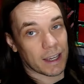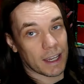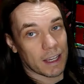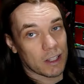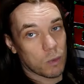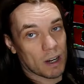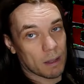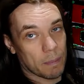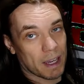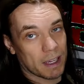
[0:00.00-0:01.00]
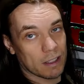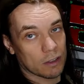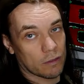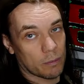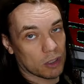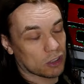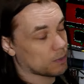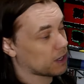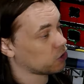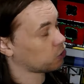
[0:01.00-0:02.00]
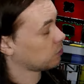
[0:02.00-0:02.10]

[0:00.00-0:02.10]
Here is one of the packets of Monster Munch,